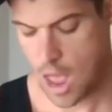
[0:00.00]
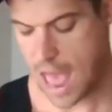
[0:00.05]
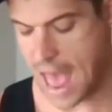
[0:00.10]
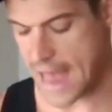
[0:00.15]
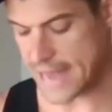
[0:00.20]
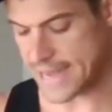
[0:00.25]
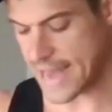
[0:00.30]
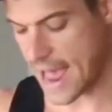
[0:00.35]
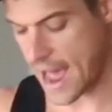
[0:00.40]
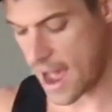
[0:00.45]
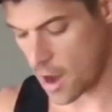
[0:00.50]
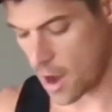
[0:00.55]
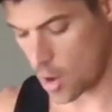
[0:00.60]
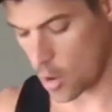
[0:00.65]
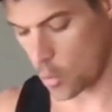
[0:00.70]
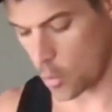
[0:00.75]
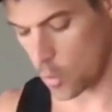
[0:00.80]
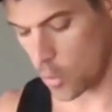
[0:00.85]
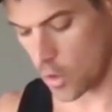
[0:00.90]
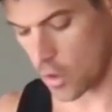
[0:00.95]
And
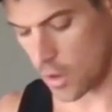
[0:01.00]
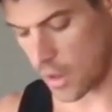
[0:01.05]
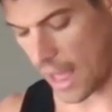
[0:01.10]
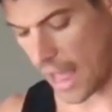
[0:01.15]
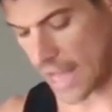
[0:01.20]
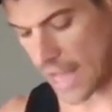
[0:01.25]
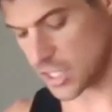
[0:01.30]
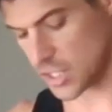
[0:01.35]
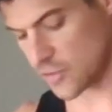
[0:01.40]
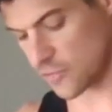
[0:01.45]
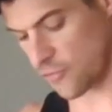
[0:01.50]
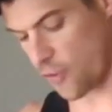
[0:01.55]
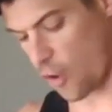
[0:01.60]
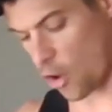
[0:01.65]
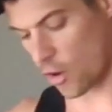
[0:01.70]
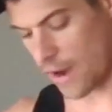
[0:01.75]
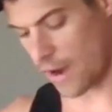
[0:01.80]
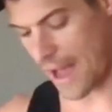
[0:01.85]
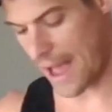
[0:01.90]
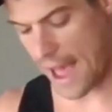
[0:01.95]
now, as
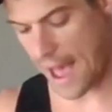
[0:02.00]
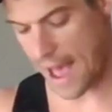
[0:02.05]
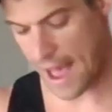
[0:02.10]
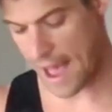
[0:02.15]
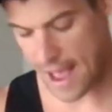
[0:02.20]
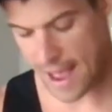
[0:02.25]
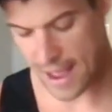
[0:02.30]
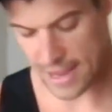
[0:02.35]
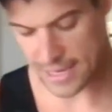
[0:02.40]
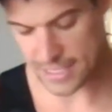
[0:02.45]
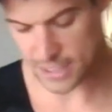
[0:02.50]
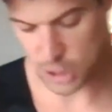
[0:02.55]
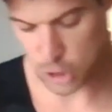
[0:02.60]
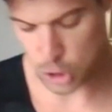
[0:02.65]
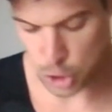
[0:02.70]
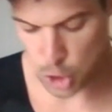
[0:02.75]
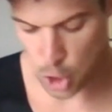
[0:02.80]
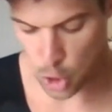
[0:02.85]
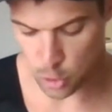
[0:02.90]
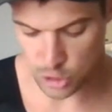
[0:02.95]
far as
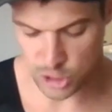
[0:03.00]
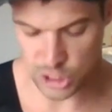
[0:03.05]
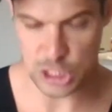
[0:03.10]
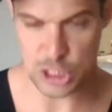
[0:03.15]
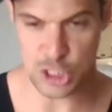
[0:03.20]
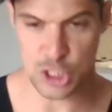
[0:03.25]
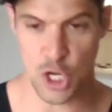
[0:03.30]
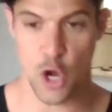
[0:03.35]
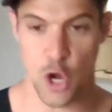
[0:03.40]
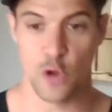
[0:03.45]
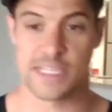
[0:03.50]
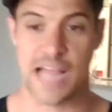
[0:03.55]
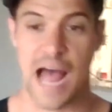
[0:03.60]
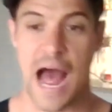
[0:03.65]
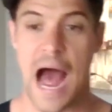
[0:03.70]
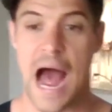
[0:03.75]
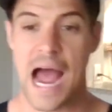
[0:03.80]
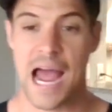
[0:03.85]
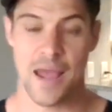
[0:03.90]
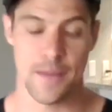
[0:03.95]
dosage goes,
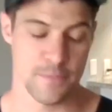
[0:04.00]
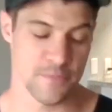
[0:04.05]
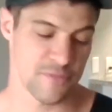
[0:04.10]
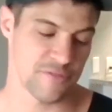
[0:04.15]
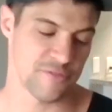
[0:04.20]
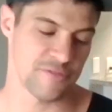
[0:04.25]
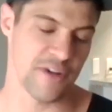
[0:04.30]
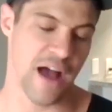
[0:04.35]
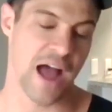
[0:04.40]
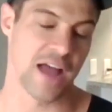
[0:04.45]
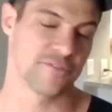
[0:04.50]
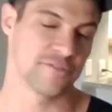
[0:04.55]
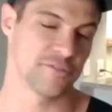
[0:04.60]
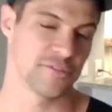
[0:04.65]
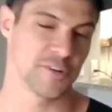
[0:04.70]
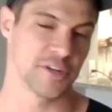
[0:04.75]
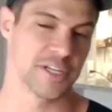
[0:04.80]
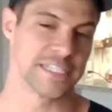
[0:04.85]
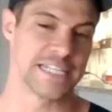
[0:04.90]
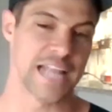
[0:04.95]
I'm
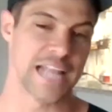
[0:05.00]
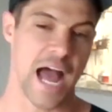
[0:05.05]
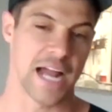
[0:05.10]
5'9.5",